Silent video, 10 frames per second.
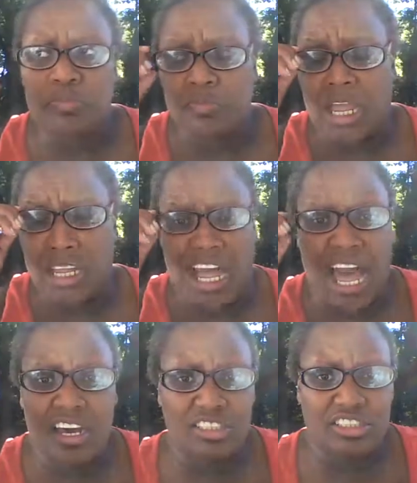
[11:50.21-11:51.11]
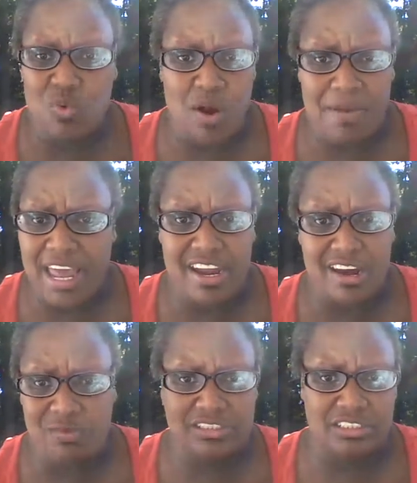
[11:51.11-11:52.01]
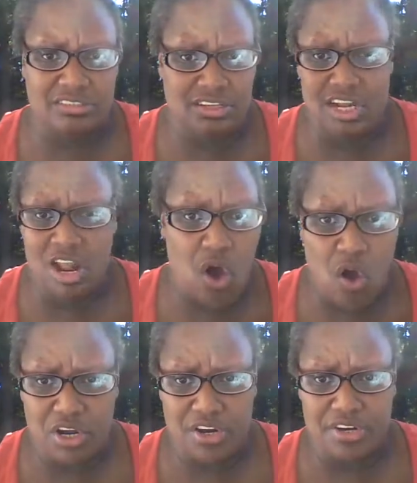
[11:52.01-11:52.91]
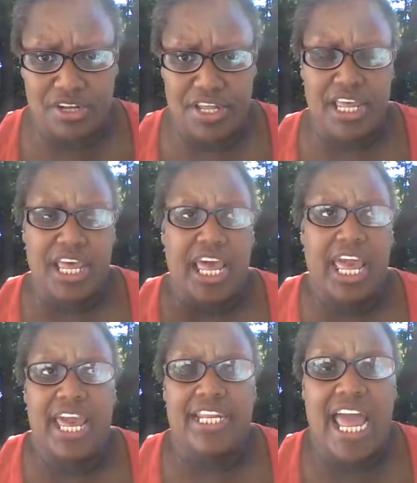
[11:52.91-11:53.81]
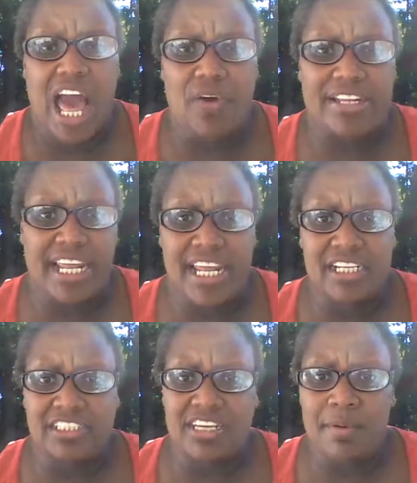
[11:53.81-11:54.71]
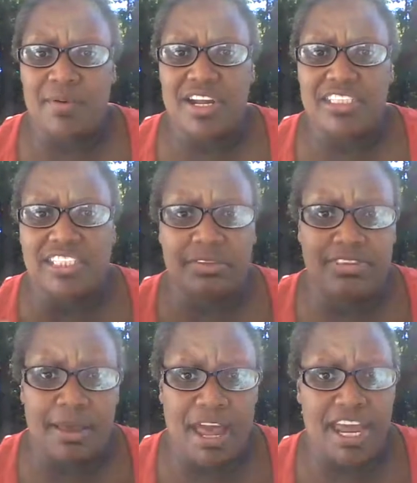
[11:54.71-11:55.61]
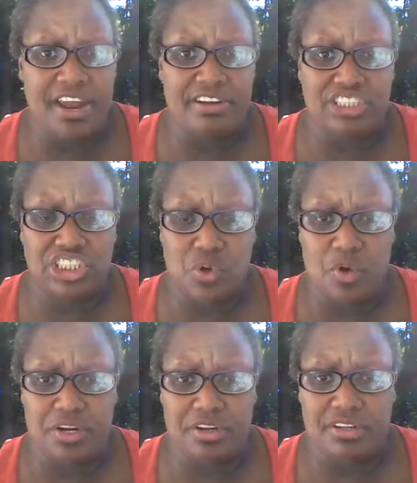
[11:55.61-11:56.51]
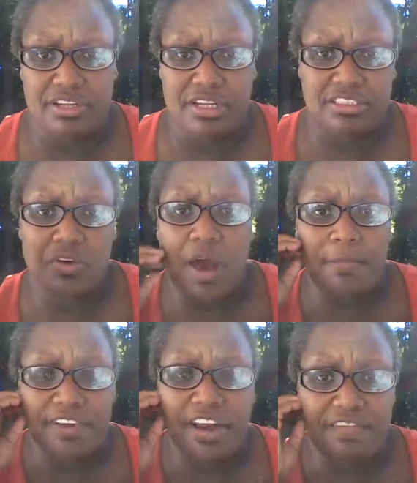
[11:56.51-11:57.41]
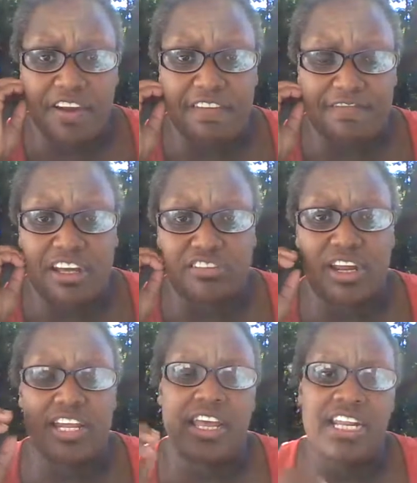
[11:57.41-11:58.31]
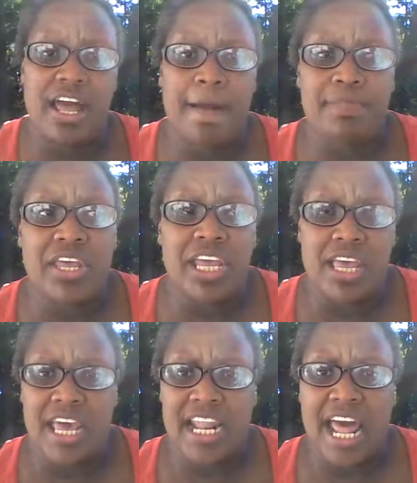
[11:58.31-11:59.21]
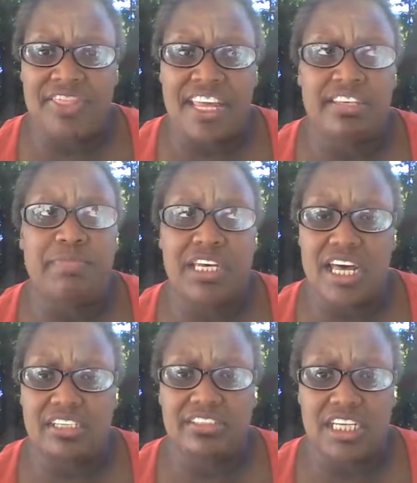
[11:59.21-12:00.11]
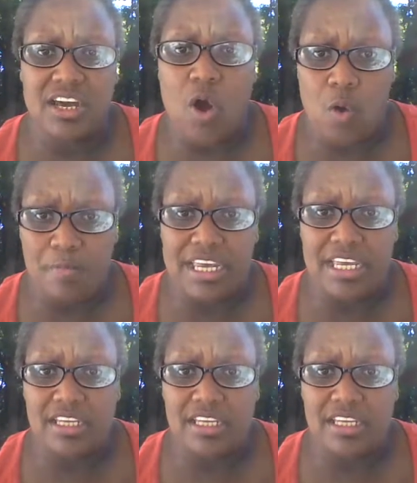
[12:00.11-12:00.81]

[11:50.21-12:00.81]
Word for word: I, I could have sworn my hair was longer. And now at the end of the summer, it seems like my hair is shorter. So I'm very, very frustrated. And, um, and I think it's because of the combing